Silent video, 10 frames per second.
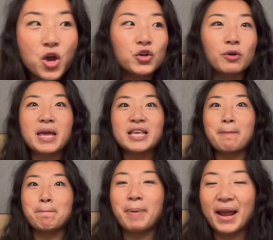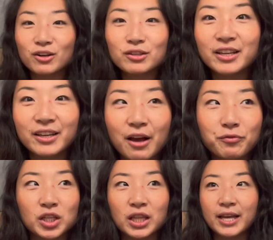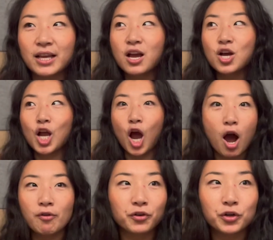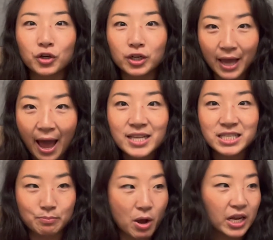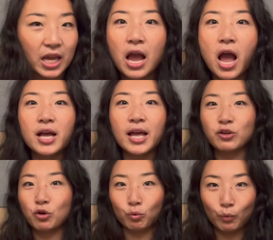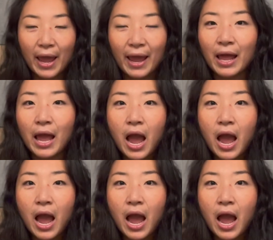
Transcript: You're making barely enough to like cover your gas money and your rent.